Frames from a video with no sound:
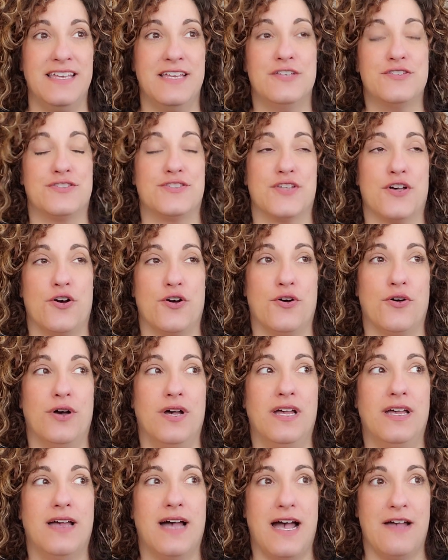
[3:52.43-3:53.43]
So
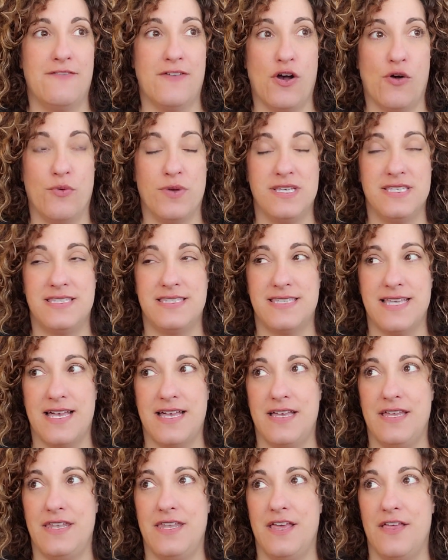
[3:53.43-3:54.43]
I've always
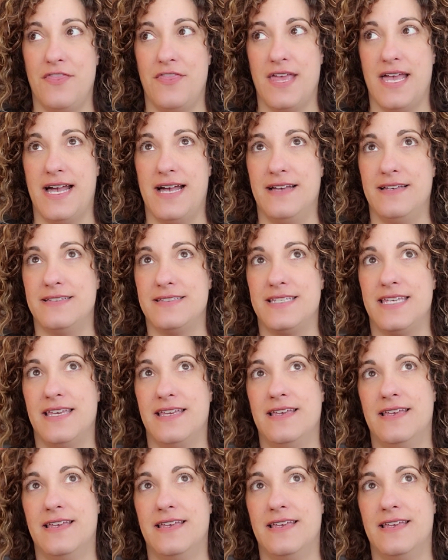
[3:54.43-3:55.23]
said that,